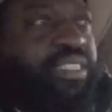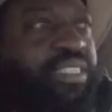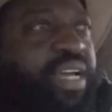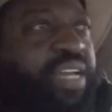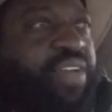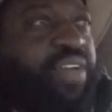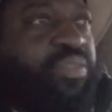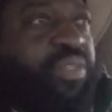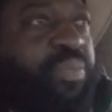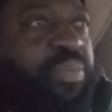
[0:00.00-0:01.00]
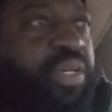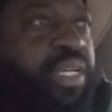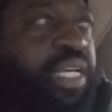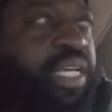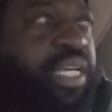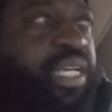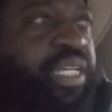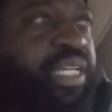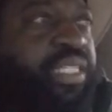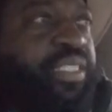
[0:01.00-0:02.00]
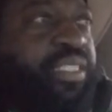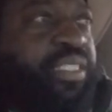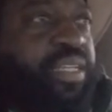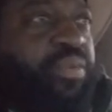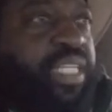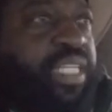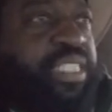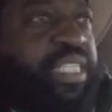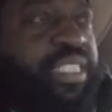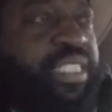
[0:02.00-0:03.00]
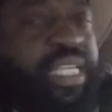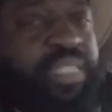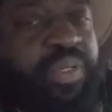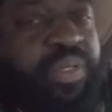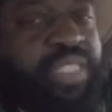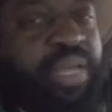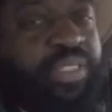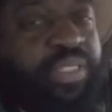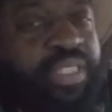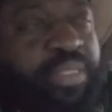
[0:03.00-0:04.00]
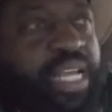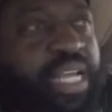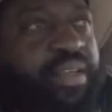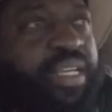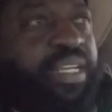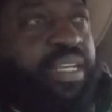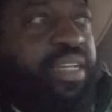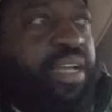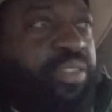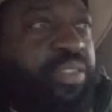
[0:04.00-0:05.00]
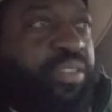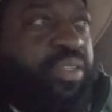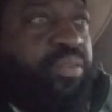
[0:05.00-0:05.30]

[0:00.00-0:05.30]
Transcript: I had to find somewhere to put it, and that was easily accessible, because I was summertime, and I was,